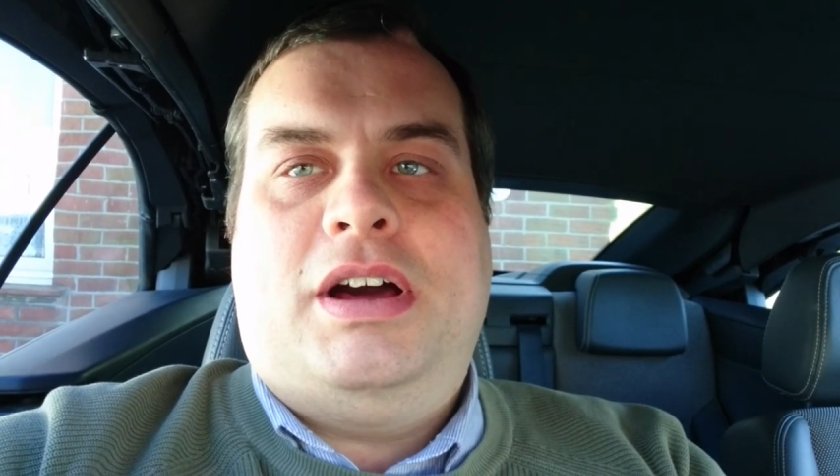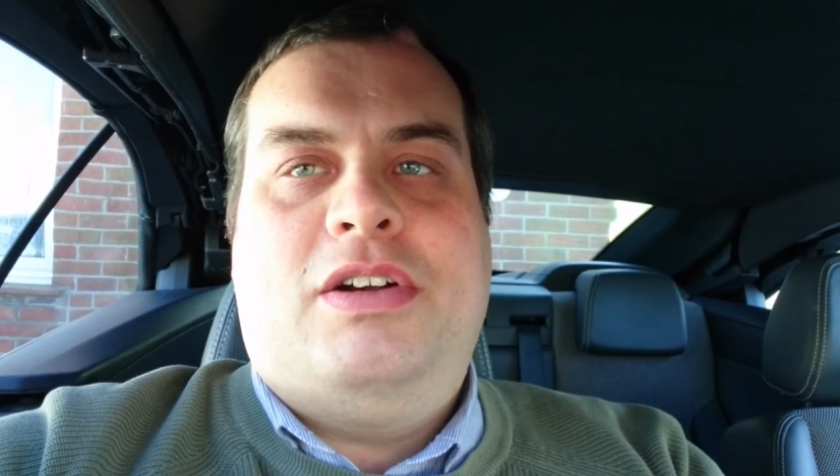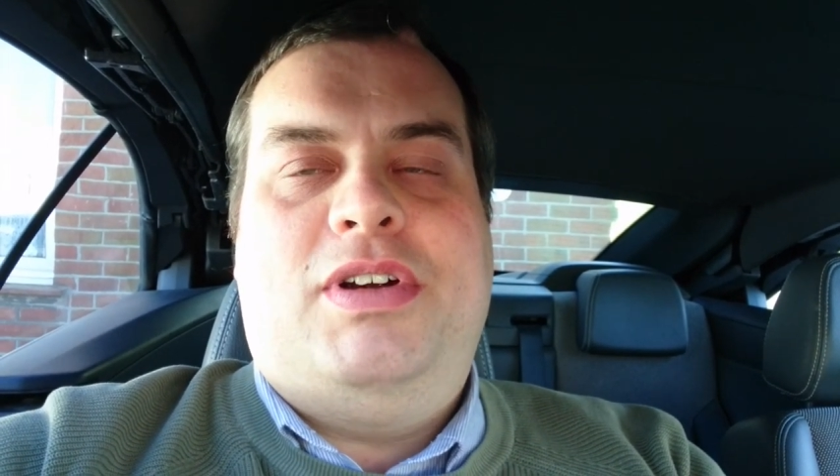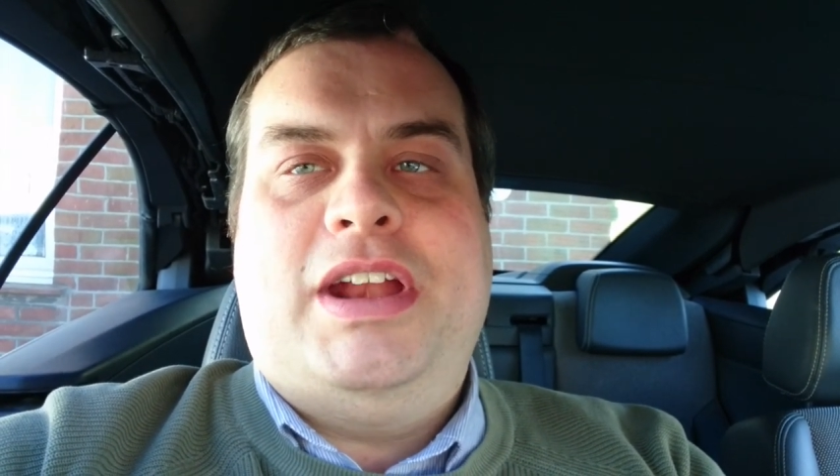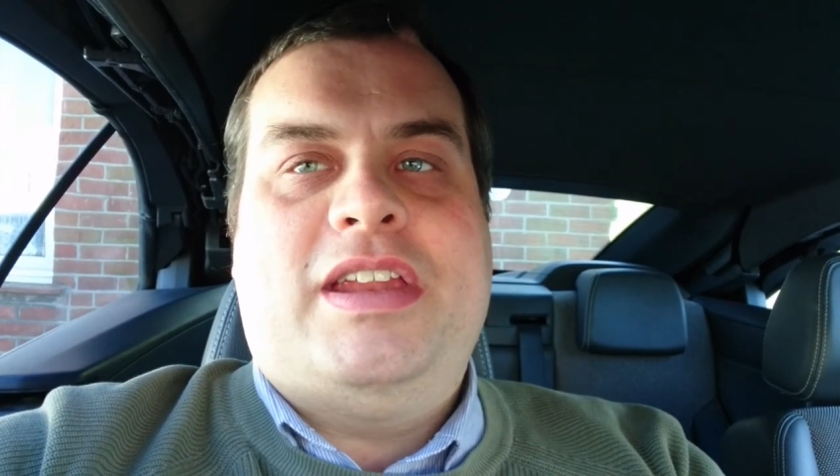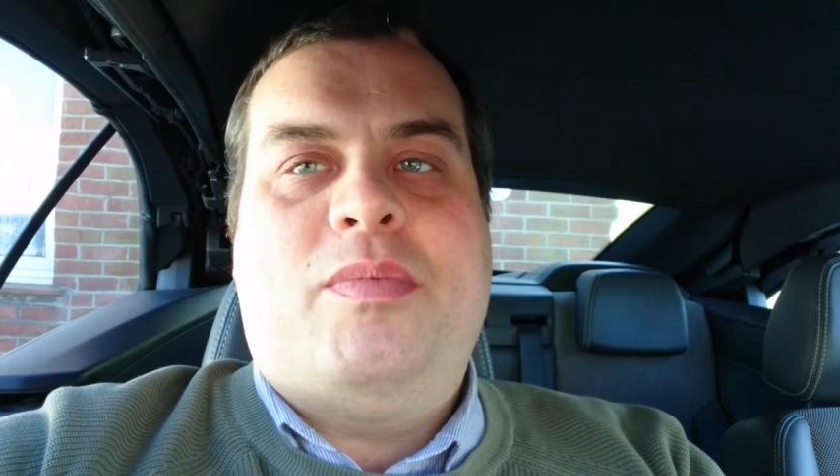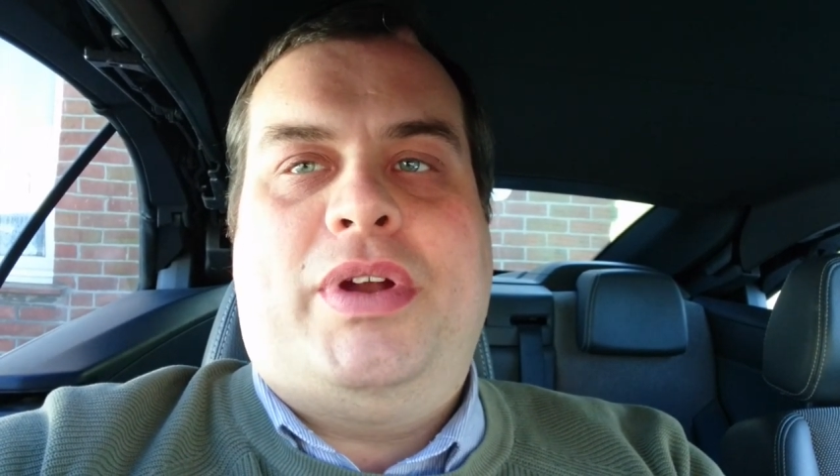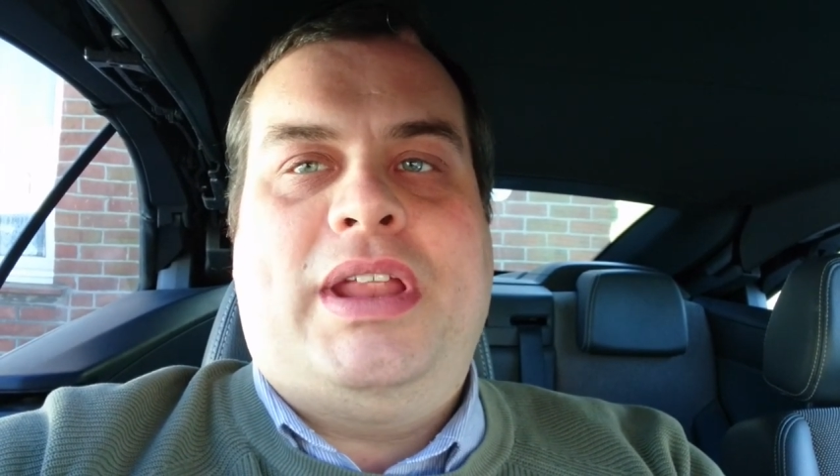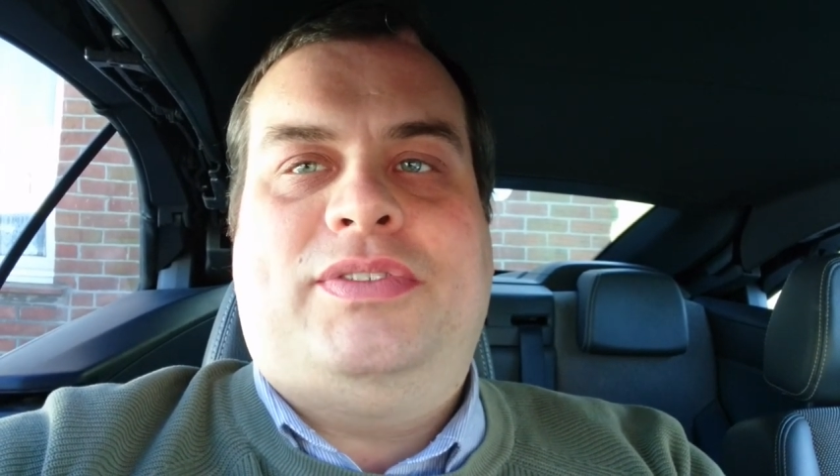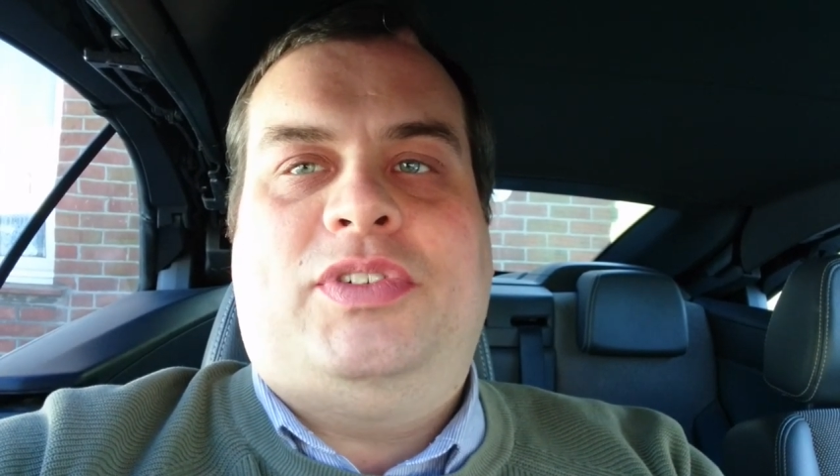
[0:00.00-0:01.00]
I really didn't
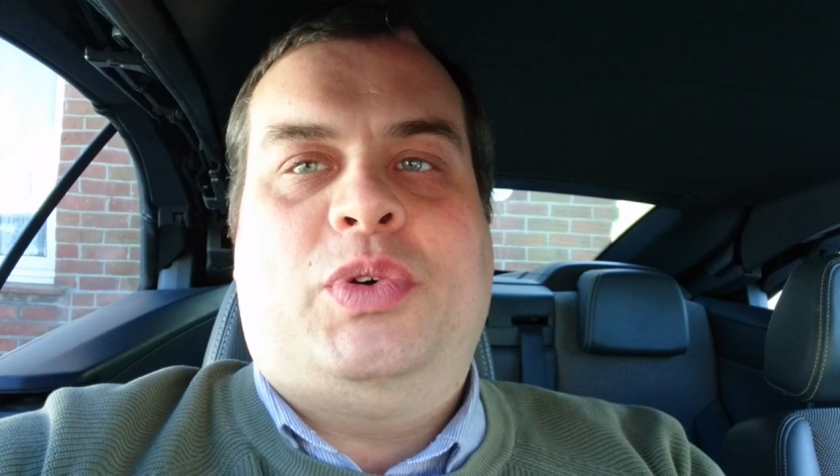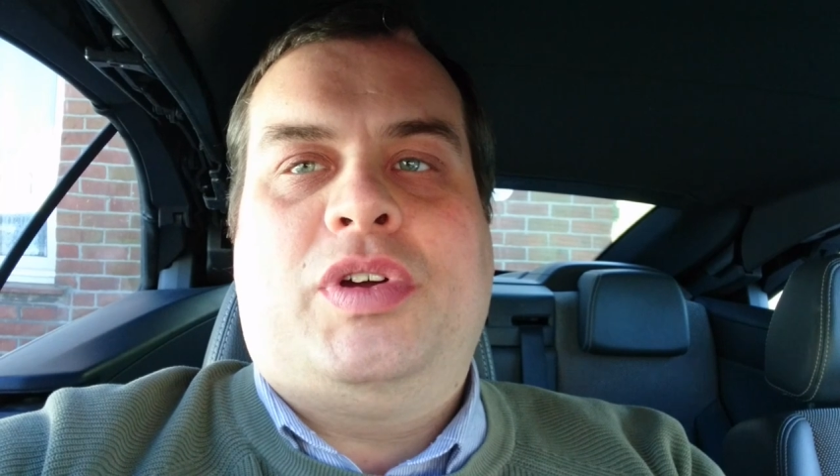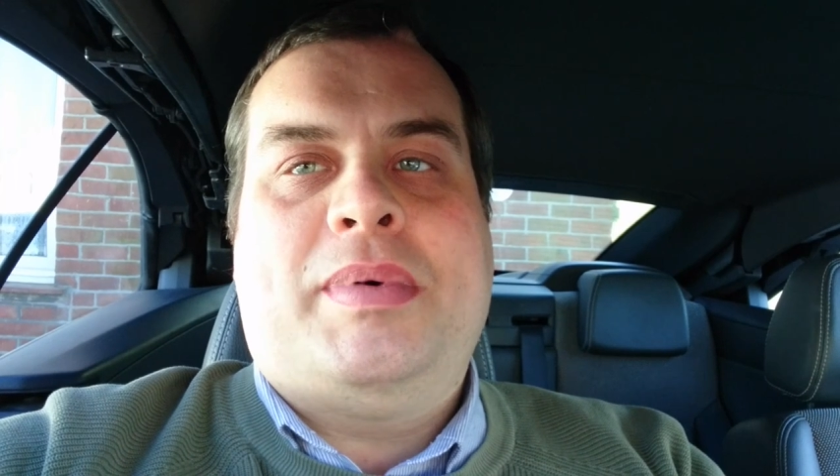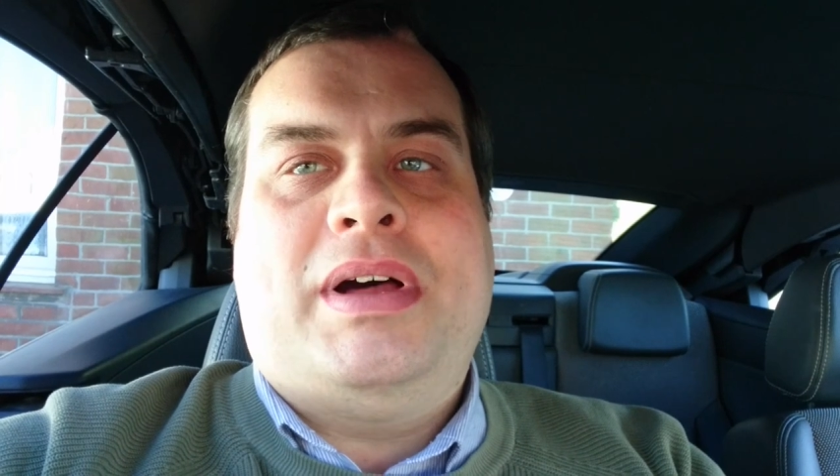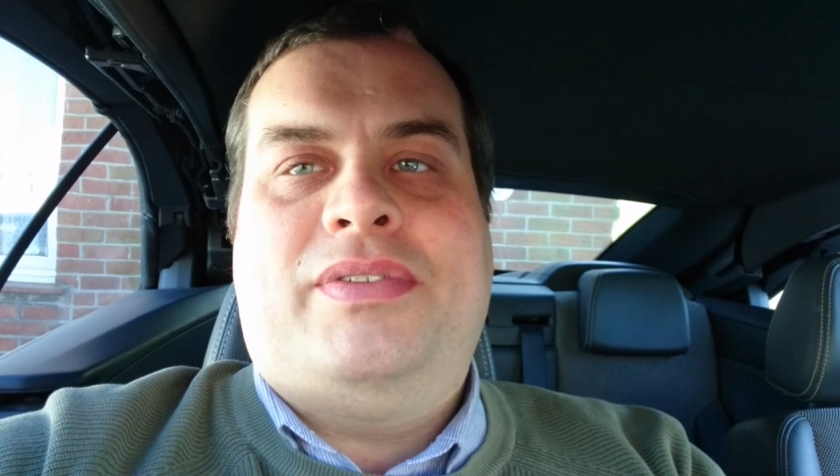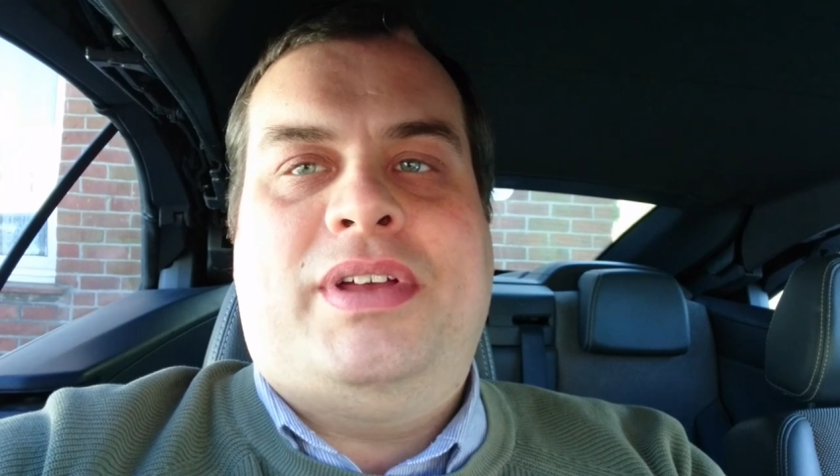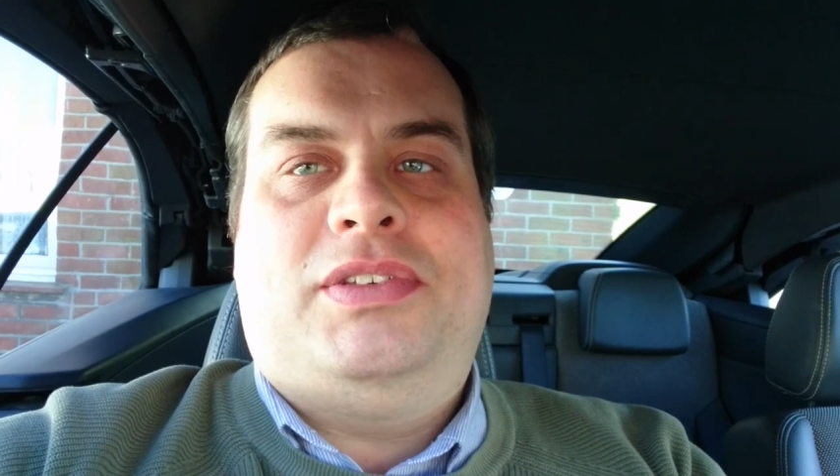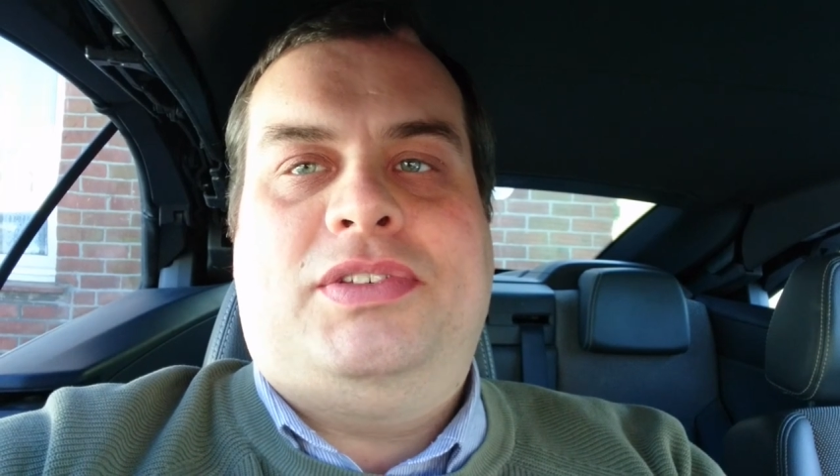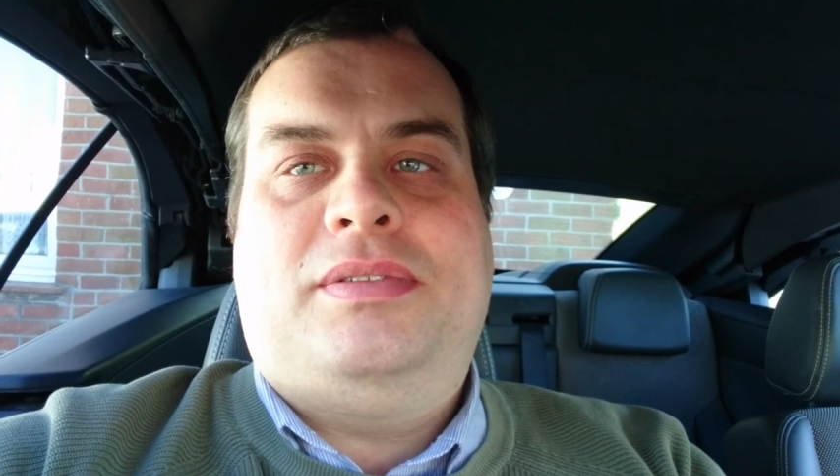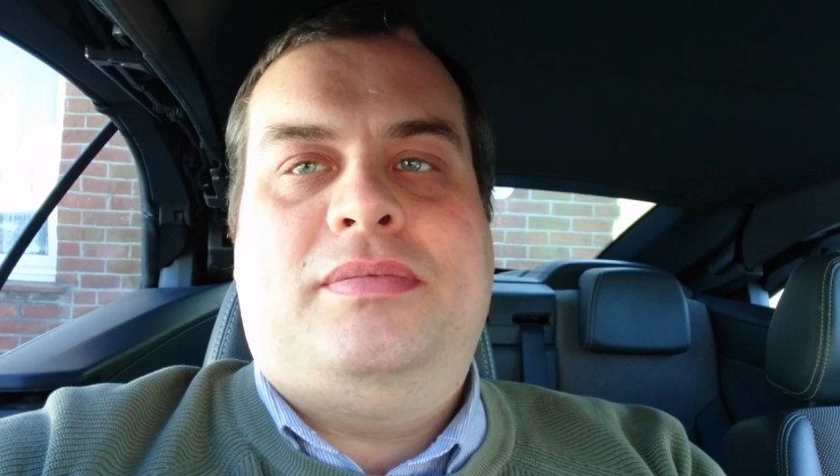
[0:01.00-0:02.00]
want to have to talk about
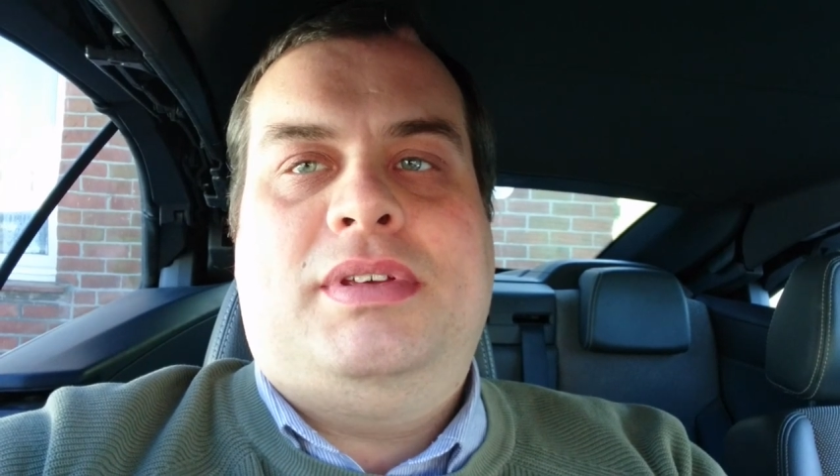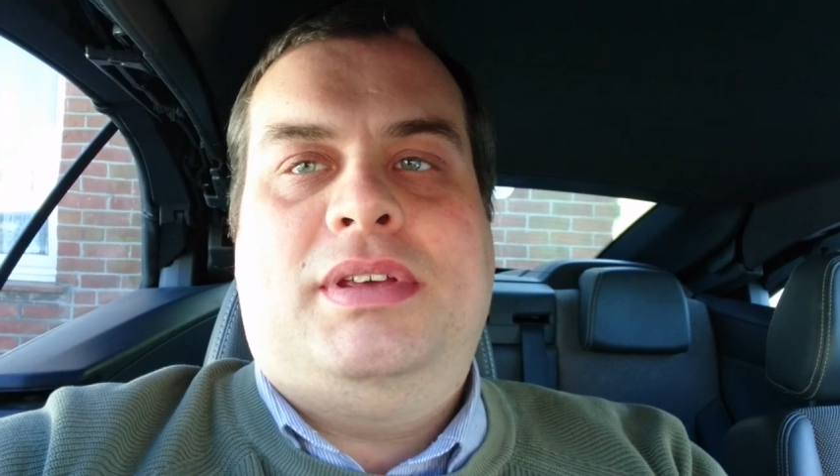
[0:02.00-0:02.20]
this.